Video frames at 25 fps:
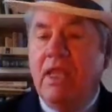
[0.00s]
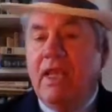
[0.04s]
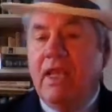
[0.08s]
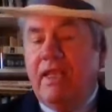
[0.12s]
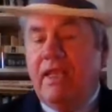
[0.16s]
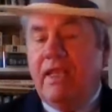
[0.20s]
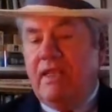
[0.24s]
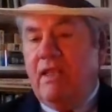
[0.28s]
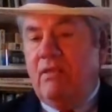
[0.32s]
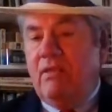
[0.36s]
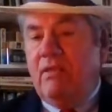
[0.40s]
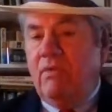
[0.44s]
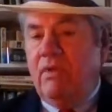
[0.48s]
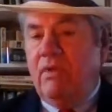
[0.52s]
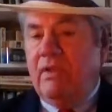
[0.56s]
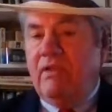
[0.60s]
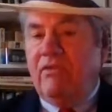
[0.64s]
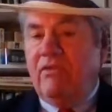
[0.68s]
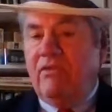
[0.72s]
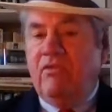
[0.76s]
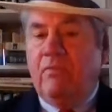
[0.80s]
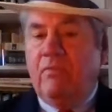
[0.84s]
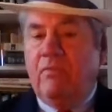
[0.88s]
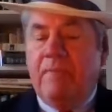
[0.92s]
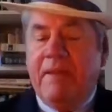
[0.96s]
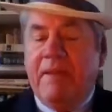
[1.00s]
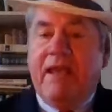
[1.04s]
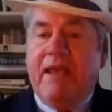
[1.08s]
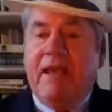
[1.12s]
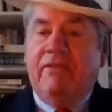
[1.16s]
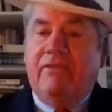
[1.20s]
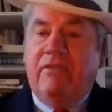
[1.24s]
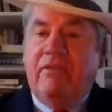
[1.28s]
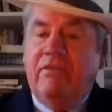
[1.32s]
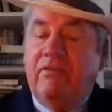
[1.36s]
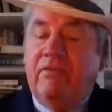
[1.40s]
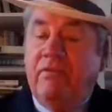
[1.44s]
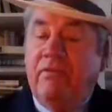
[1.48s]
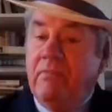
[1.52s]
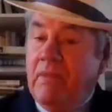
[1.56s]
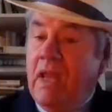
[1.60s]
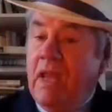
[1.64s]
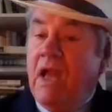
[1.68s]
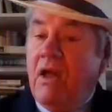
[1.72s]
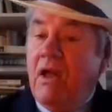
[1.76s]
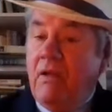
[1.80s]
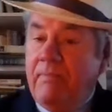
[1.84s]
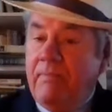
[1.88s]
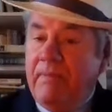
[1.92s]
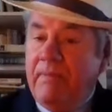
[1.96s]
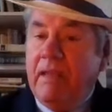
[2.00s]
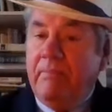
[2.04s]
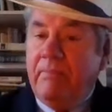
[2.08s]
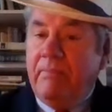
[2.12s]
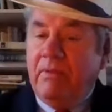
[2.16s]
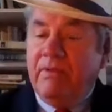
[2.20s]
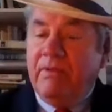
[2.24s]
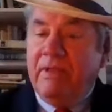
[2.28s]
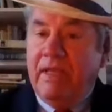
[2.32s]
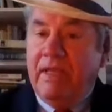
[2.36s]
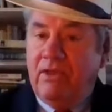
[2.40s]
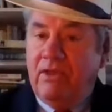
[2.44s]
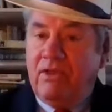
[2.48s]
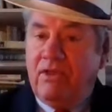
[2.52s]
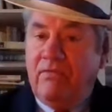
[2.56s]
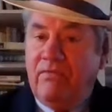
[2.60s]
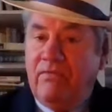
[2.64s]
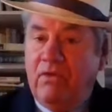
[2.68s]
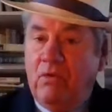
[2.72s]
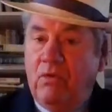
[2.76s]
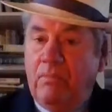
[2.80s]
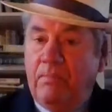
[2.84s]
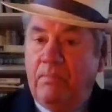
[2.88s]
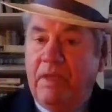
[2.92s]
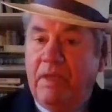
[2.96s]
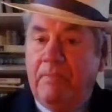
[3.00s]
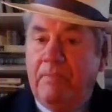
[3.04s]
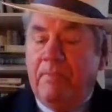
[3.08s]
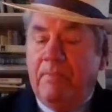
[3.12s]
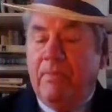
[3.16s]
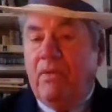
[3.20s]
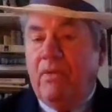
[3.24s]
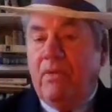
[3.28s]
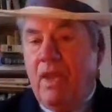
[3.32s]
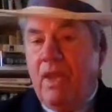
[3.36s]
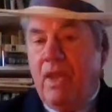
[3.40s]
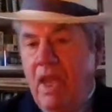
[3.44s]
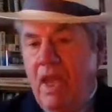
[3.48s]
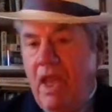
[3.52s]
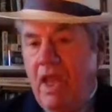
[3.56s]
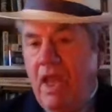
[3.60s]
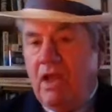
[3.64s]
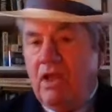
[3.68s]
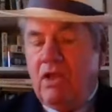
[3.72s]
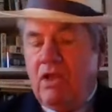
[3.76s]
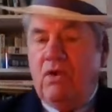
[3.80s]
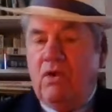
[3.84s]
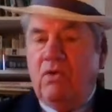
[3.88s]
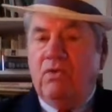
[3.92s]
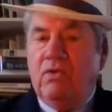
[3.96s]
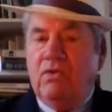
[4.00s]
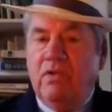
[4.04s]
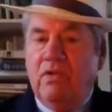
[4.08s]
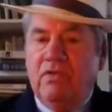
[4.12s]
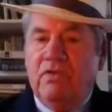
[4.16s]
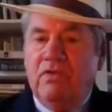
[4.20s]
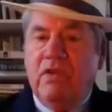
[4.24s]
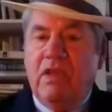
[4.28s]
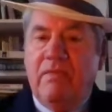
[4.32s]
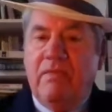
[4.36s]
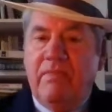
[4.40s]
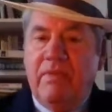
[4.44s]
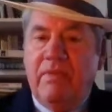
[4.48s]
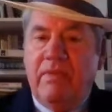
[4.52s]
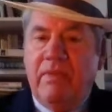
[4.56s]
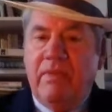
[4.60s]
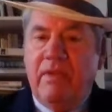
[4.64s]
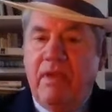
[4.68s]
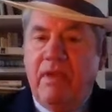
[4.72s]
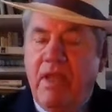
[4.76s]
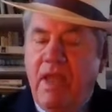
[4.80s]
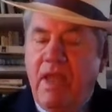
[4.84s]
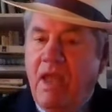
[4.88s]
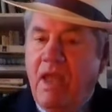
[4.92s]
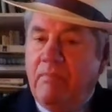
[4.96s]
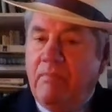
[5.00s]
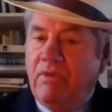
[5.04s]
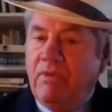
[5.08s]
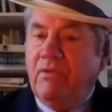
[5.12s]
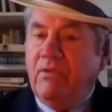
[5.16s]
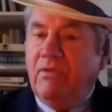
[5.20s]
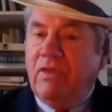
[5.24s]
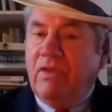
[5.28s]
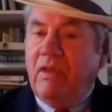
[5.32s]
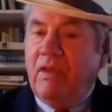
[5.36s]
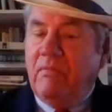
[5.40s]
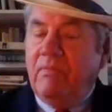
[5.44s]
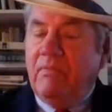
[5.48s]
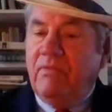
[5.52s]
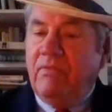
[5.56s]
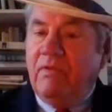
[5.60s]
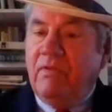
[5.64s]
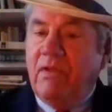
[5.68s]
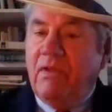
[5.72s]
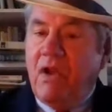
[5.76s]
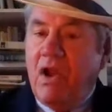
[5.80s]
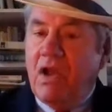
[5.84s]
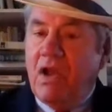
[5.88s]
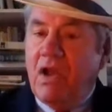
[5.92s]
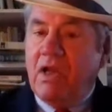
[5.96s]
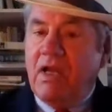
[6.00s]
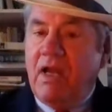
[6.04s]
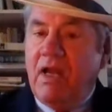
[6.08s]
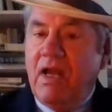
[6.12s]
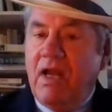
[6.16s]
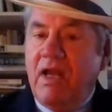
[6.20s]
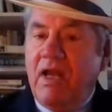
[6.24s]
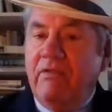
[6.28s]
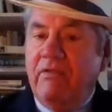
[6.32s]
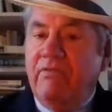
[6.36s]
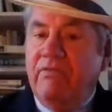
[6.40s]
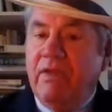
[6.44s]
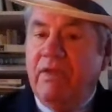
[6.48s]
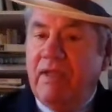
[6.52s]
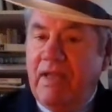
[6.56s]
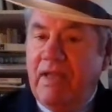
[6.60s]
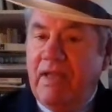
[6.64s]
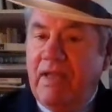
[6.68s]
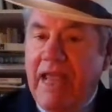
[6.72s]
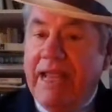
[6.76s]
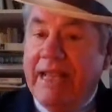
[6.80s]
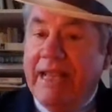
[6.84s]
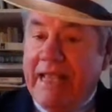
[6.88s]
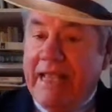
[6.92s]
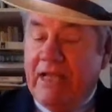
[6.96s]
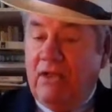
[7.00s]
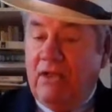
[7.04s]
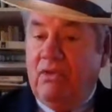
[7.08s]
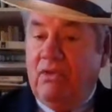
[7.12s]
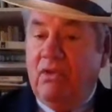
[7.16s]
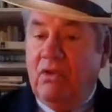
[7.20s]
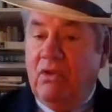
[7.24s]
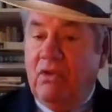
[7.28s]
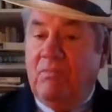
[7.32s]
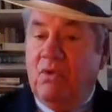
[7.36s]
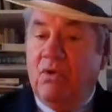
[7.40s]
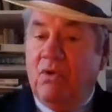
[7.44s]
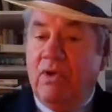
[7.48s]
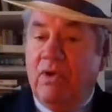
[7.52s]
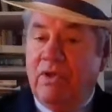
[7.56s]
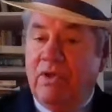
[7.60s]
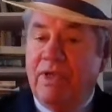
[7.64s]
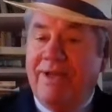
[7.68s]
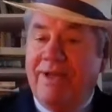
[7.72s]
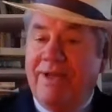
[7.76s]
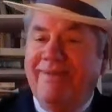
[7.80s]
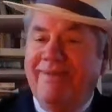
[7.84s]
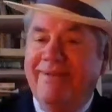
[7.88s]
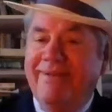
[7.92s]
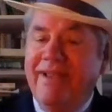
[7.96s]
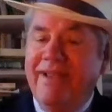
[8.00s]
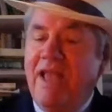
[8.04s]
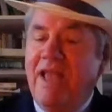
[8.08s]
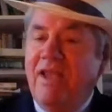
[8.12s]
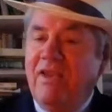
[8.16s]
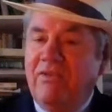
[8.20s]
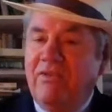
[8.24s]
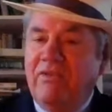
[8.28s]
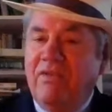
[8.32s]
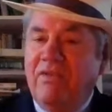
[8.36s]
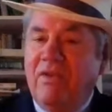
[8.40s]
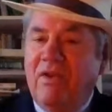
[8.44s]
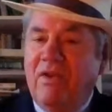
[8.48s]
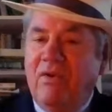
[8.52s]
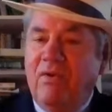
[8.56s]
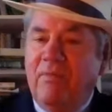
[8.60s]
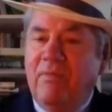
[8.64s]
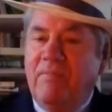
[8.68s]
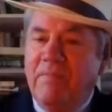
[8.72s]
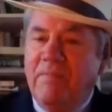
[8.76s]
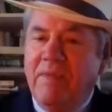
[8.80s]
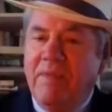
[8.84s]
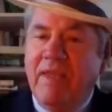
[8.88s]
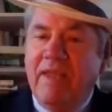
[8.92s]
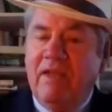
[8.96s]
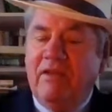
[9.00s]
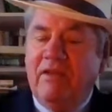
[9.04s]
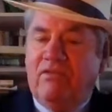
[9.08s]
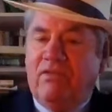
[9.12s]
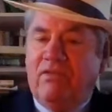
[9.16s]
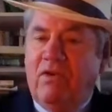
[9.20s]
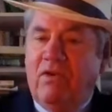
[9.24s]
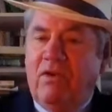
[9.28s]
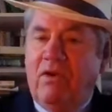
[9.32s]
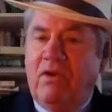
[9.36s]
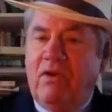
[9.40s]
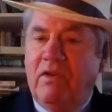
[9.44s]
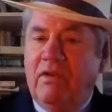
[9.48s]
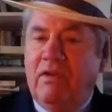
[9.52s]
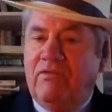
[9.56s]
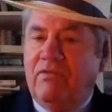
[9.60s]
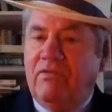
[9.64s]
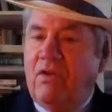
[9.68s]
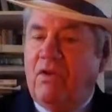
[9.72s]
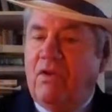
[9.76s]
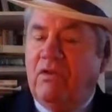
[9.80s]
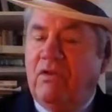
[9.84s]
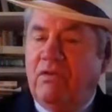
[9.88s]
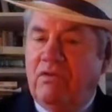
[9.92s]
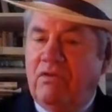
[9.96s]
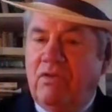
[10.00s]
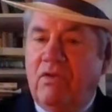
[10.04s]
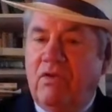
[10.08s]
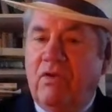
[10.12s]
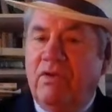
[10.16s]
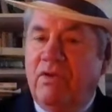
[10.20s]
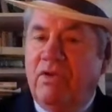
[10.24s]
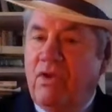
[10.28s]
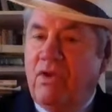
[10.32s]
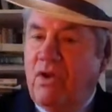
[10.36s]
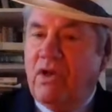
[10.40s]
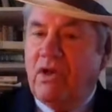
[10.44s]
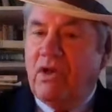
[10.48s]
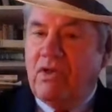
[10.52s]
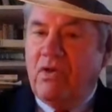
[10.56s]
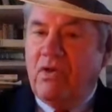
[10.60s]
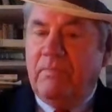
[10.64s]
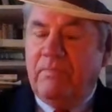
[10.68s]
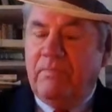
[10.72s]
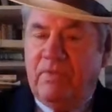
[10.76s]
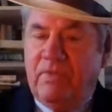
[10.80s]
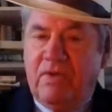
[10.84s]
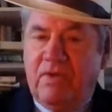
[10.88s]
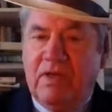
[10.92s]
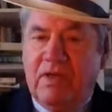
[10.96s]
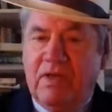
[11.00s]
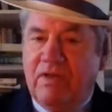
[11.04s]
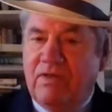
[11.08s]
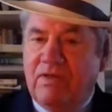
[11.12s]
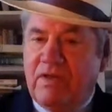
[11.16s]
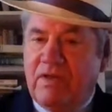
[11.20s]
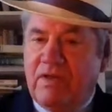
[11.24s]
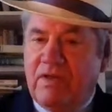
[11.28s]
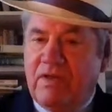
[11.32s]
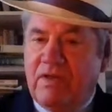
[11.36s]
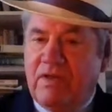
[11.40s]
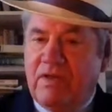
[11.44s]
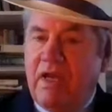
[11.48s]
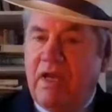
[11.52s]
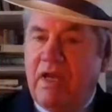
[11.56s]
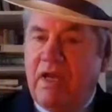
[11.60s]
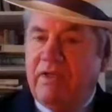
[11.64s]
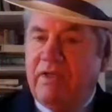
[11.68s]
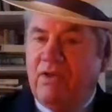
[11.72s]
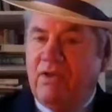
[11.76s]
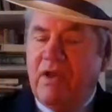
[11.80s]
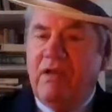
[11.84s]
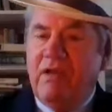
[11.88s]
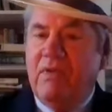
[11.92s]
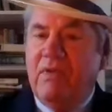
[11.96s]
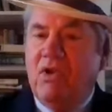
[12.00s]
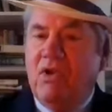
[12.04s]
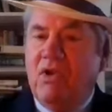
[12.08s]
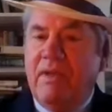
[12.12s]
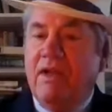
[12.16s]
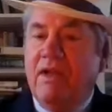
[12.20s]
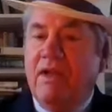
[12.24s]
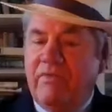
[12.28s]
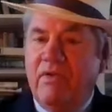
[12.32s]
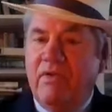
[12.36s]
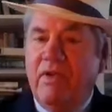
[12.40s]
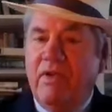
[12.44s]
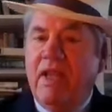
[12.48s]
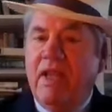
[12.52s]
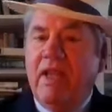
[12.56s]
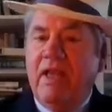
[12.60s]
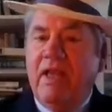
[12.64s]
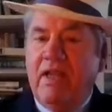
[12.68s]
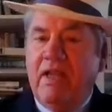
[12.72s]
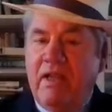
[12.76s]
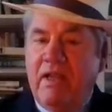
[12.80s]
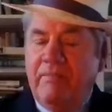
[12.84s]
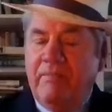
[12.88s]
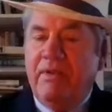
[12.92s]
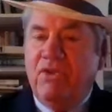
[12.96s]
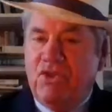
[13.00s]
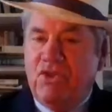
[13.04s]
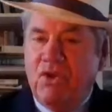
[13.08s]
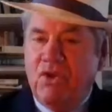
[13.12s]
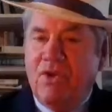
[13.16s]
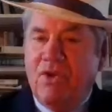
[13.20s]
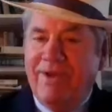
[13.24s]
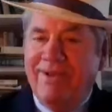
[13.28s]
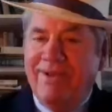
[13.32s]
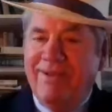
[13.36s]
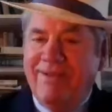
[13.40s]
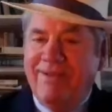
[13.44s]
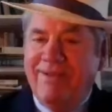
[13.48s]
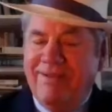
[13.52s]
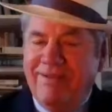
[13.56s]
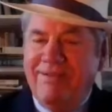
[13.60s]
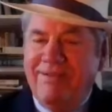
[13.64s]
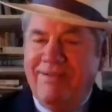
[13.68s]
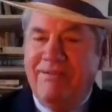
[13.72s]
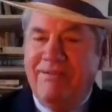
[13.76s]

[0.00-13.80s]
And then when this passes, I'll be able to interview people, go to some of the museums and archives and get a little more done. So it's, all, it's also a nautical book. It's on the Great Merrimack River and I'm enjoying it.